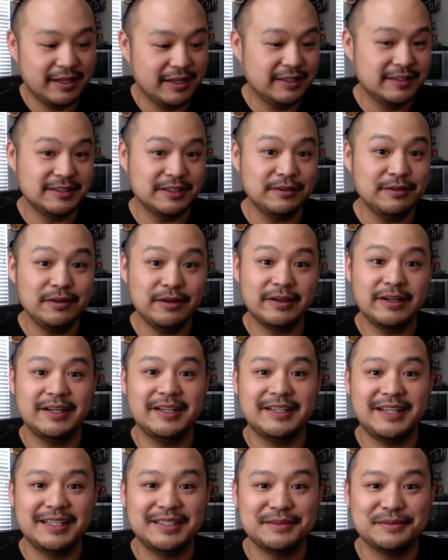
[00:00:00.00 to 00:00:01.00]
So go ahead and hit
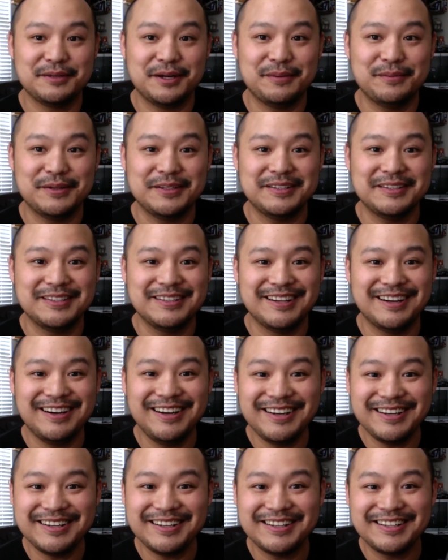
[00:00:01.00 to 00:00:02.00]
that subscribe button. All
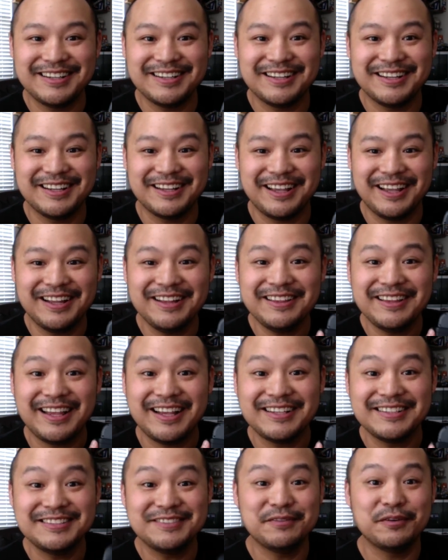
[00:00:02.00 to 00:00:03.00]
right. Again,
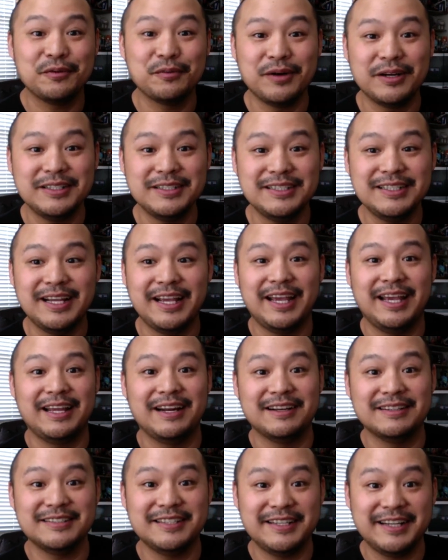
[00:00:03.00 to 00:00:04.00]
thanks for watching, and
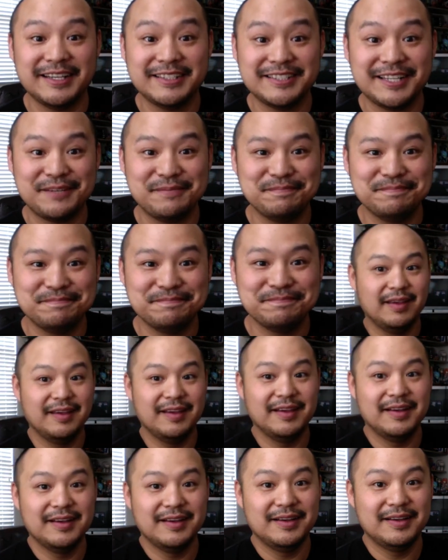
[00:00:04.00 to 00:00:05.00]
I'll see you next time.
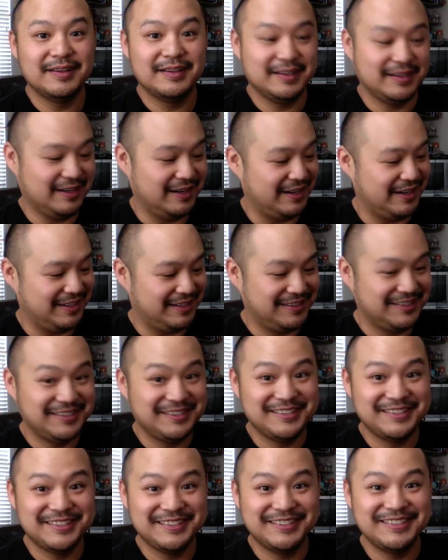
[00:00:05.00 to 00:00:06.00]
All right.
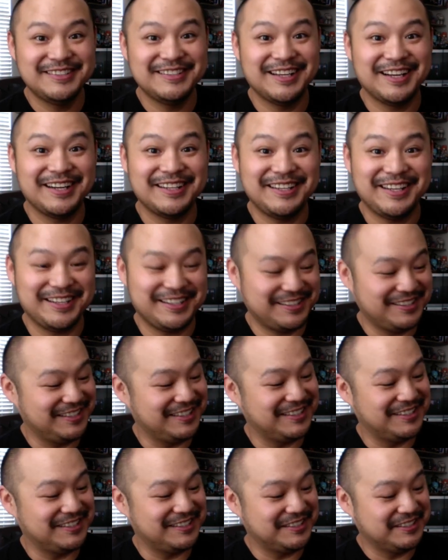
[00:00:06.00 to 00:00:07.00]
Now
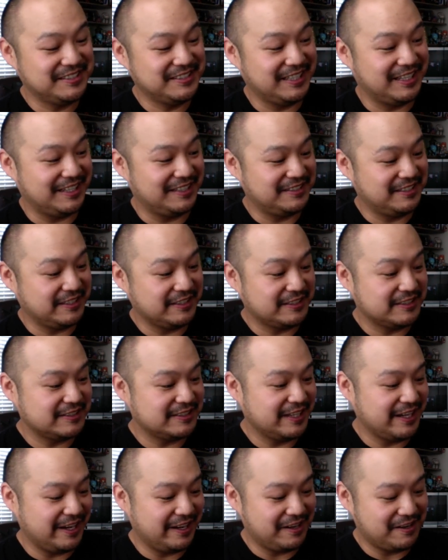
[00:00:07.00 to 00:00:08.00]
to take this
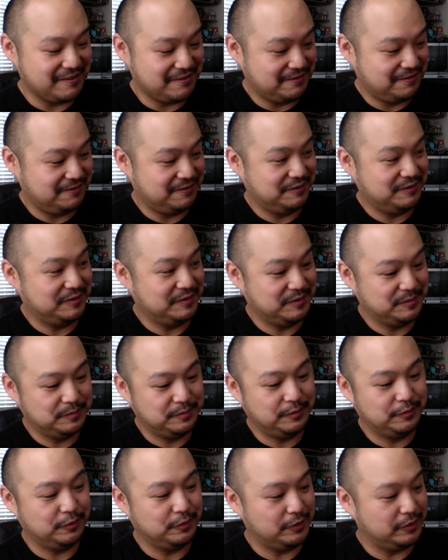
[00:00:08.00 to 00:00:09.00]
guy off
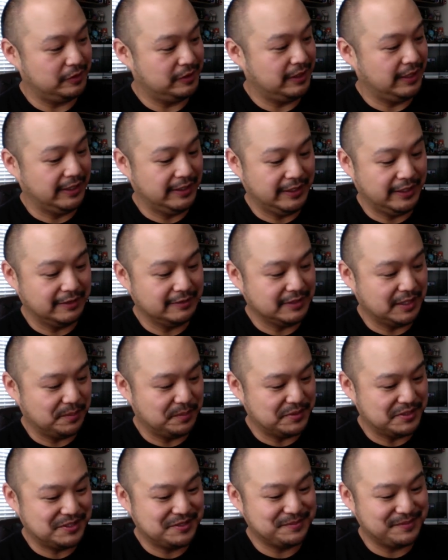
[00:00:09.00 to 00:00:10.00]
before anything else
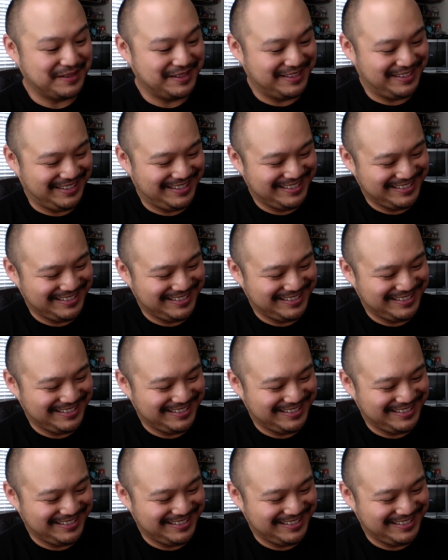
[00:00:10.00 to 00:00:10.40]
happens to my